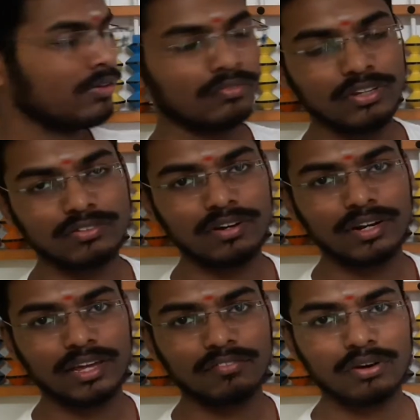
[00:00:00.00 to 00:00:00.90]
which will
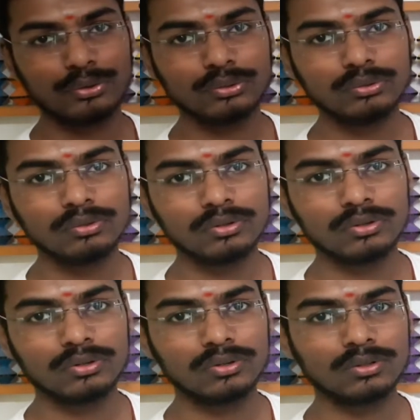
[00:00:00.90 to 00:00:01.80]
take for you
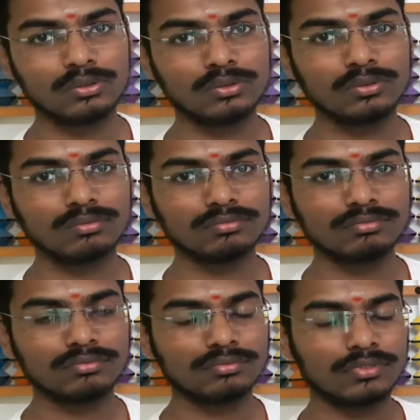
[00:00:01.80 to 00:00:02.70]
to
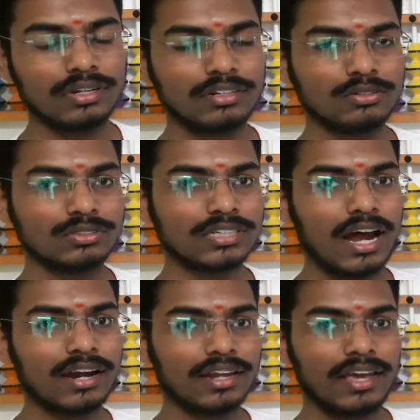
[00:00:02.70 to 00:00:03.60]

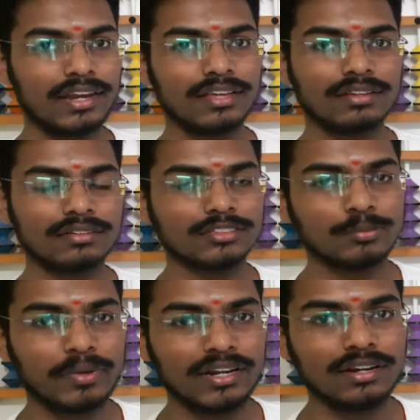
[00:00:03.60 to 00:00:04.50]
start gaining
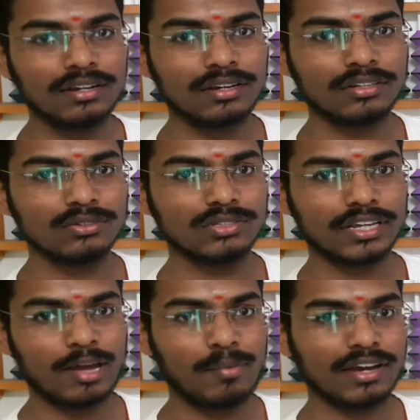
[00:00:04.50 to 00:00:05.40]
speed
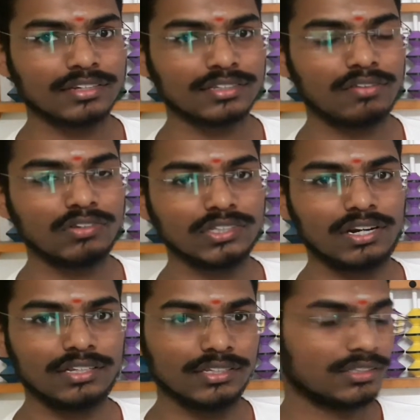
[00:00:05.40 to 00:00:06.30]
using Abacus and
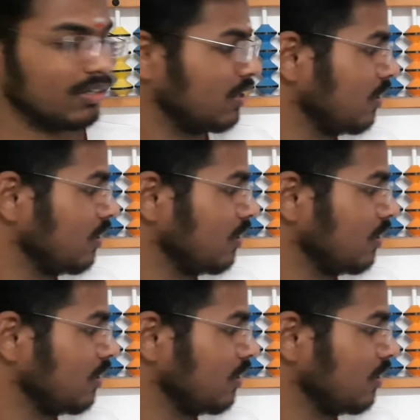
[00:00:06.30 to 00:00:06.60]
visualization.